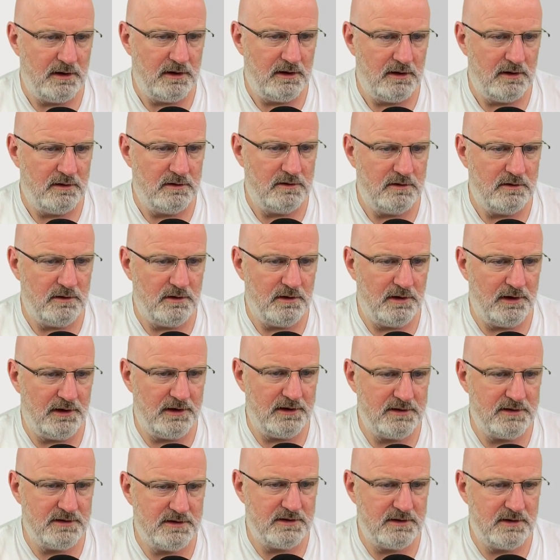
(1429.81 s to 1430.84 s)
to the
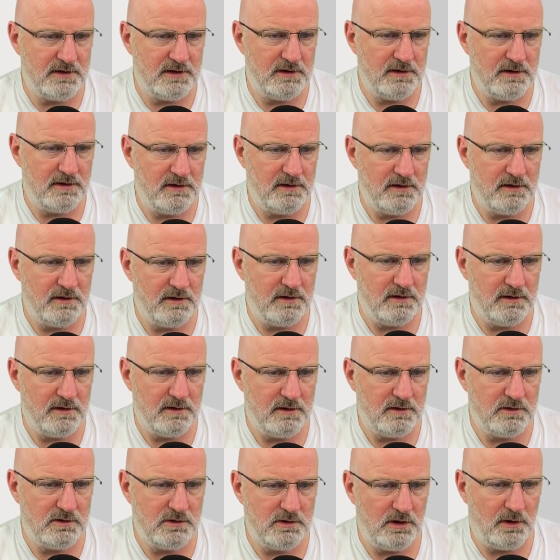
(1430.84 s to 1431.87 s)
list,
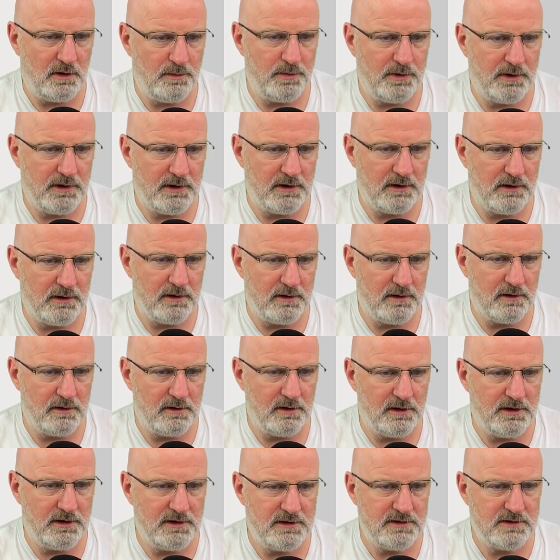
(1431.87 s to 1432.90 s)
shopping
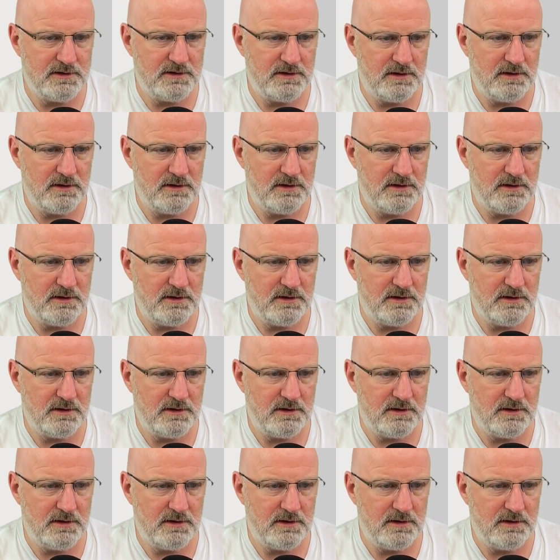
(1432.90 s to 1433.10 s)
list,